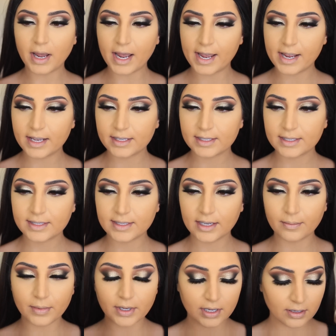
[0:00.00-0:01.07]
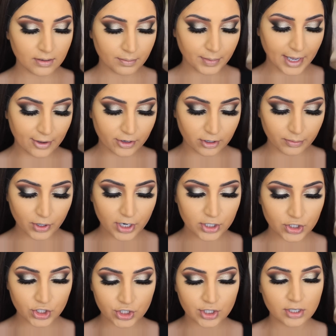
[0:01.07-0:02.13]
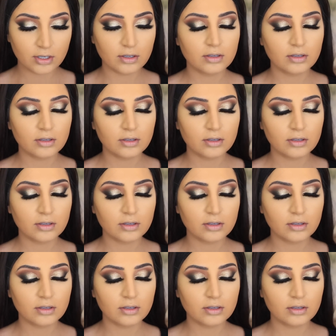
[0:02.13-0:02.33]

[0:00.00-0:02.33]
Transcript: my Sigma powder brush,